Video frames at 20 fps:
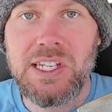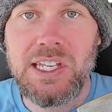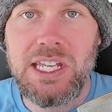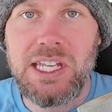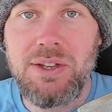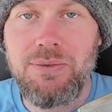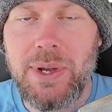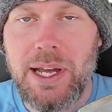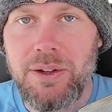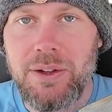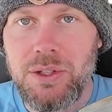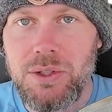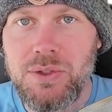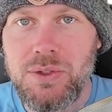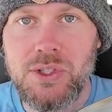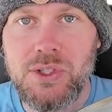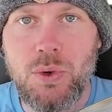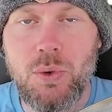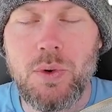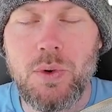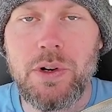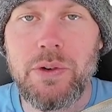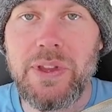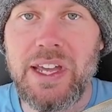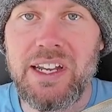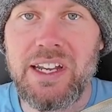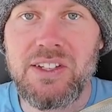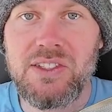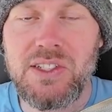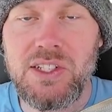key value store
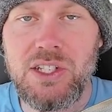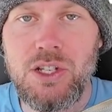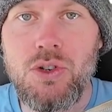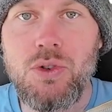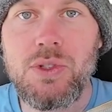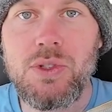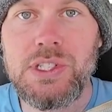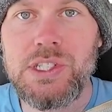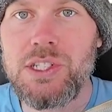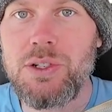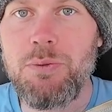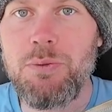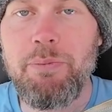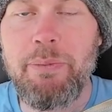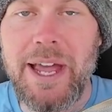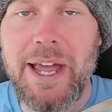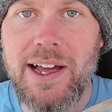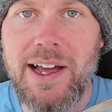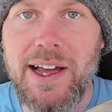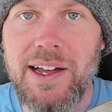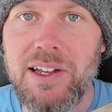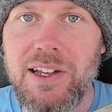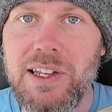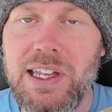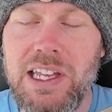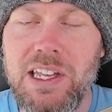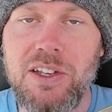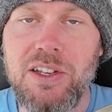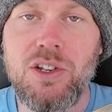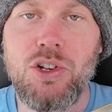that is used to back
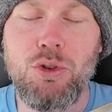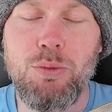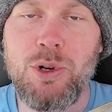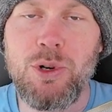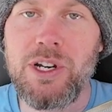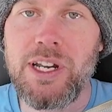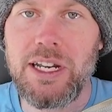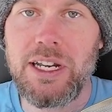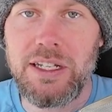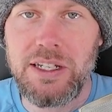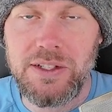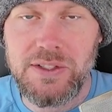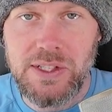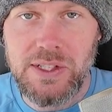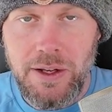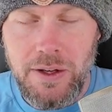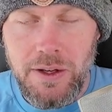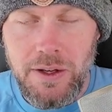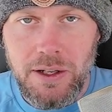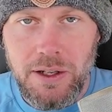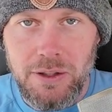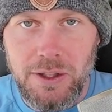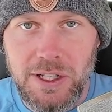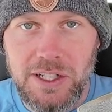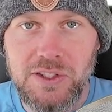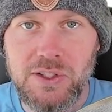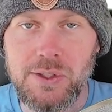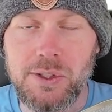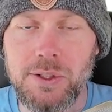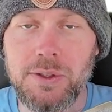a Kubernetes
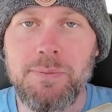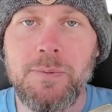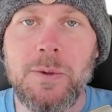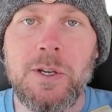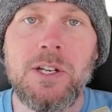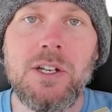cluster.